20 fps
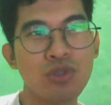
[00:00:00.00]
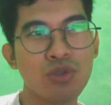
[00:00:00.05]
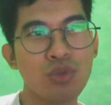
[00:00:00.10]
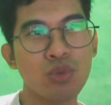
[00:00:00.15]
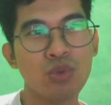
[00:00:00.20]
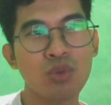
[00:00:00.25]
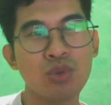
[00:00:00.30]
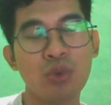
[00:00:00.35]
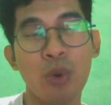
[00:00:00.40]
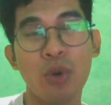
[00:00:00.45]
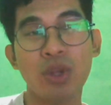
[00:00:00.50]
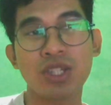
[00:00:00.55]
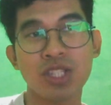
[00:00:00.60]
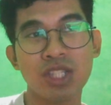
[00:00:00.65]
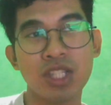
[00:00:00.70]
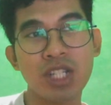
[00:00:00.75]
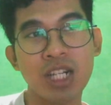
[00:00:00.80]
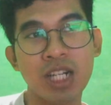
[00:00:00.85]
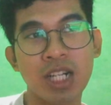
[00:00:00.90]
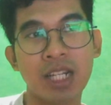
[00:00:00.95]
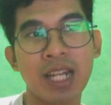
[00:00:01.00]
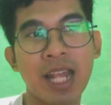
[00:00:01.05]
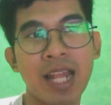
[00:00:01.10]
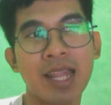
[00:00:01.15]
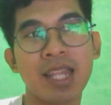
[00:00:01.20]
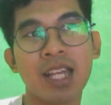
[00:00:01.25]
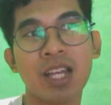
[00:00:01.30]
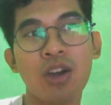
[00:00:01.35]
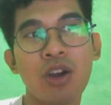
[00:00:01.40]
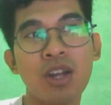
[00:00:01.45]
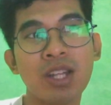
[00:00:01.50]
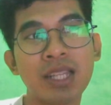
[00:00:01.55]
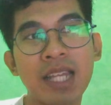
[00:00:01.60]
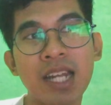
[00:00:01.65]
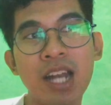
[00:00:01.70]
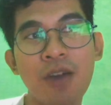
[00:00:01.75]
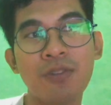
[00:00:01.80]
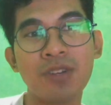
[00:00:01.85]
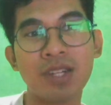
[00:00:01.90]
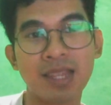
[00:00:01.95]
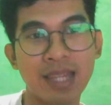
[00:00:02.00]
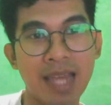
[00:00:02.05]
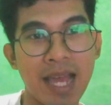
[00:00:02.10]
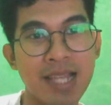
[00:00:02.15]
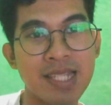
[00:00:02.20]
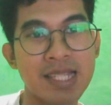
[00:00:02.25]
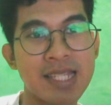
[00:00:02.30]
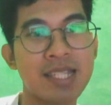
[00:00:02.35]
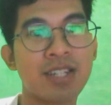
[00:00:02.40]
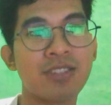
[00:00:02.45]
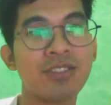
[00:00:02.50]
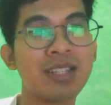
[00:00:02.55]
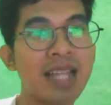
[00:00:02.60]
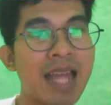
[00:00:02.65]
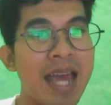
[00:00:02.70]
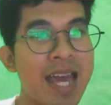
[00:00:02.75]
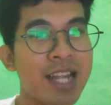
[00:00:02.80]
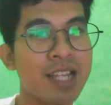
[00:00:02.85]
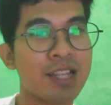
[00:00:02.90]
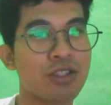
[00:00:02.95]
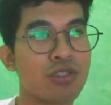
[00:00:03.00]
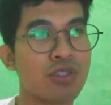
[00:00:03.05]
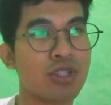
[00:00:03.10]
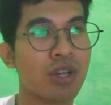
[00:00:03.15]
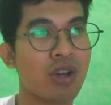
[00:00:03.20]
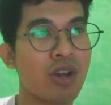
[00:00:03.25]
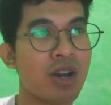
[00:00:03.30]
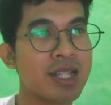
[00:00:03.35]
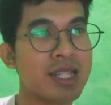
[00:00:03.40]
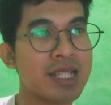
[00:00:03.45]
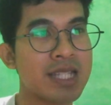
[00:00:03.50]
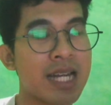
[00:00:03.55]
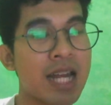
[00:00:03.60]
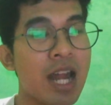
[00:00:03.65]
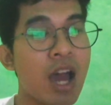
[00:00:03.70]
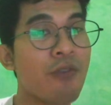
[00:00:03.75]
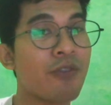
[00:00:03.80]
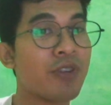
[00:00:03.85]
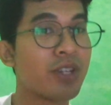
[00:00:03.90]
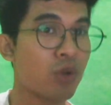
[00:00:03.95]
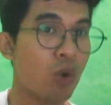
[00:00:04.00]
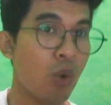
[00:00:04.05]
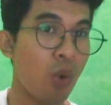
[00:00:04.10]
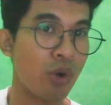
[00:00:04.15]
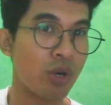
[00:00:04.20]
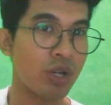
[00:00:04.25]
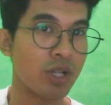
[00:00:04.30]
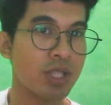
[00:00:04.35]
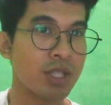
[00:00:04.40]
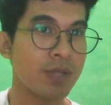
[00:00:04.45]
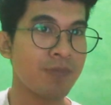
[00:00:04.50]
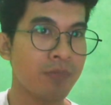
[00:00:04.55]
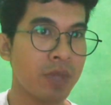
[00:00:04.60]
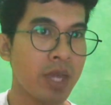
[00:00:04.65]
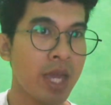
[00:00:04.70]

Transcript: to concern that the content of the test is related to the content of the course.